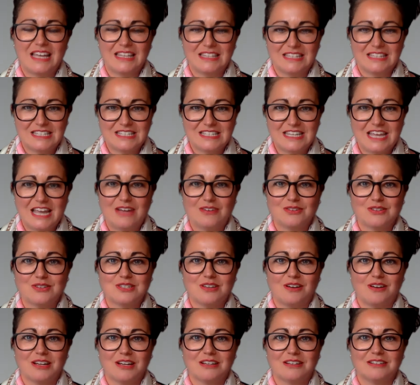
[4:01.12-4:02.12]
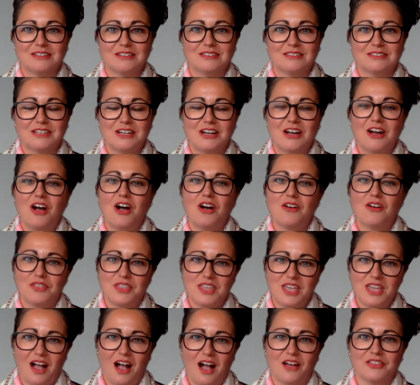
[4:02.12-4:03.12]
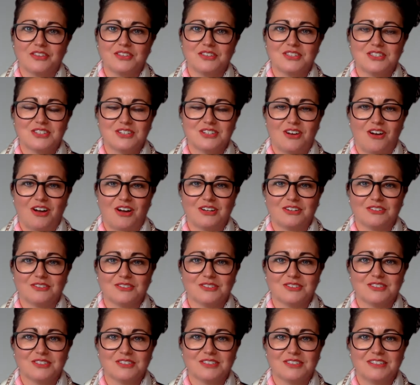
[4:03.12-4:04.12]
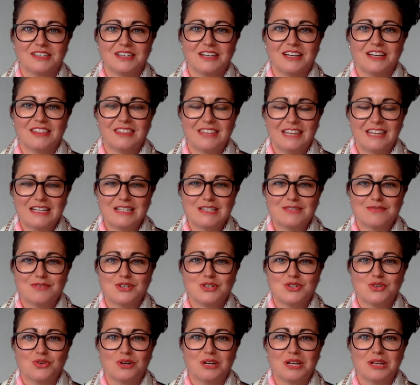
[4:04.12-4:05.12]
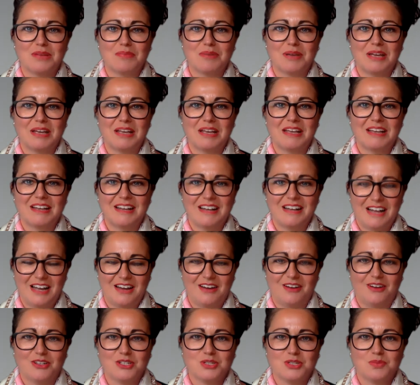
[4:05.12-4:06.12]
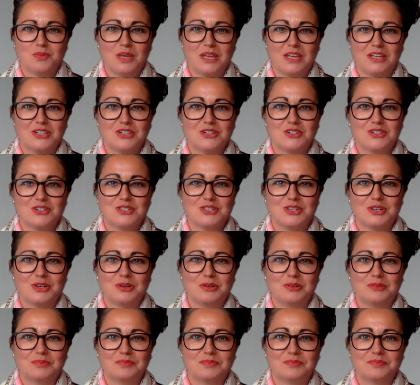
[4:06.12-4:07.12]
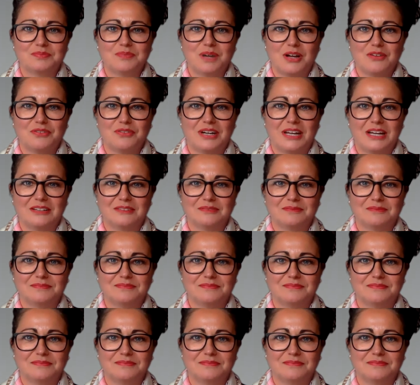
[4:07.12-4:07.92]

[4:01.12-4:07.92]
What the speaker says: and the sales cycle of the other styles. Thanks for joining me, and I'll speak to you soon. Bye for now.